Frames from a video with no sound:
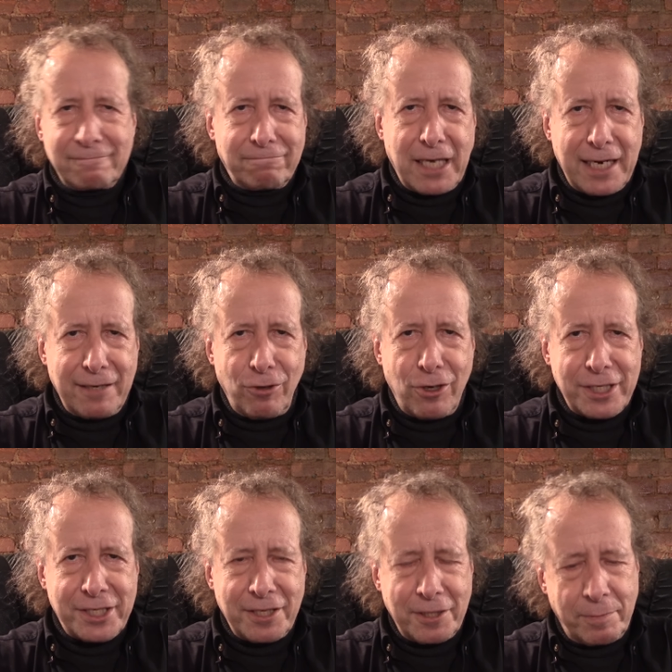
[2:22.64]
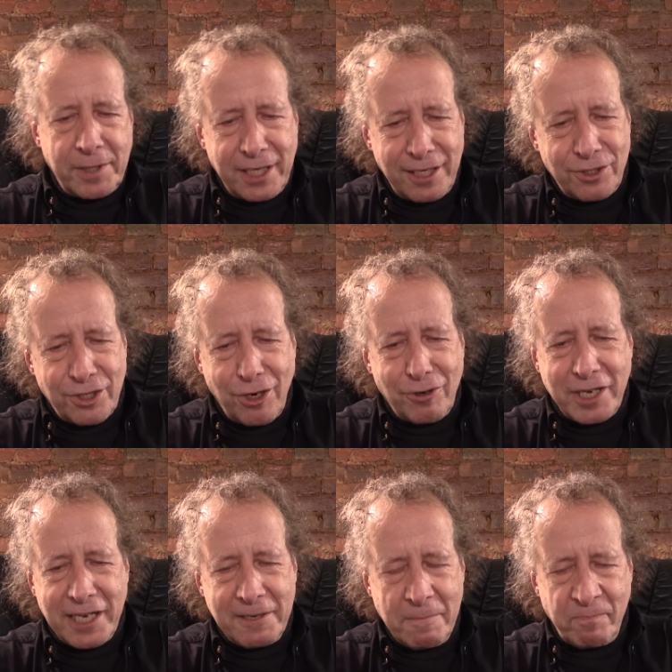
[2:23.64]
Getting lost on the page.
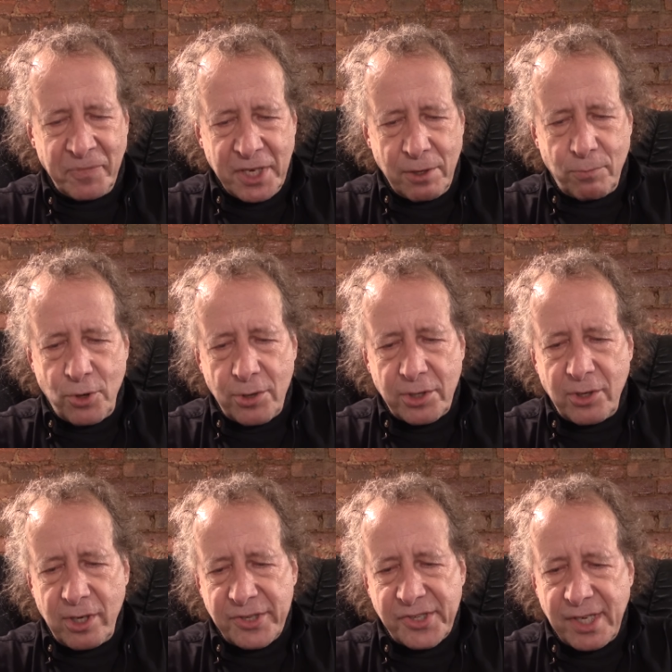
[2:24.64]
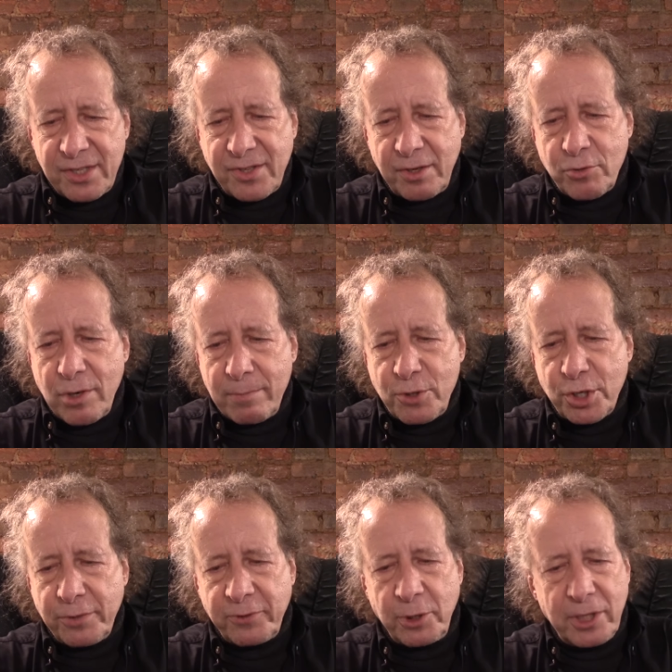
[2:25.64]
Okay. Protocol says that Trump should
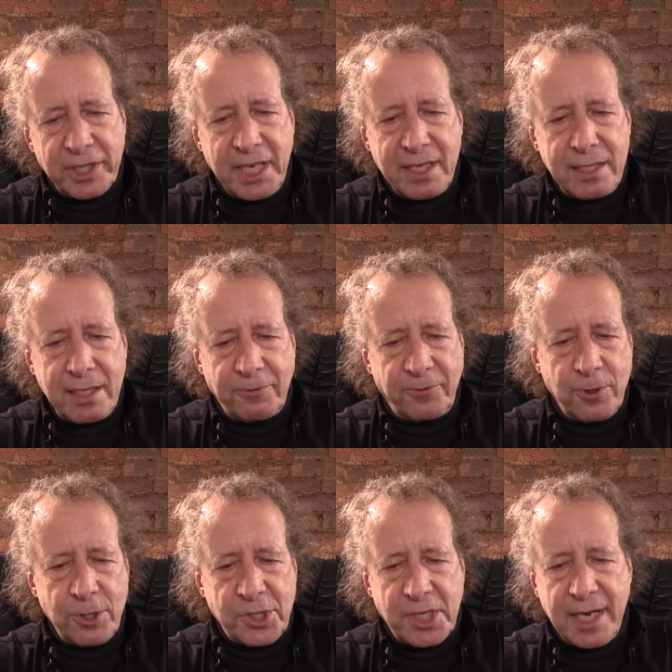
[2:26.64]
have called India first,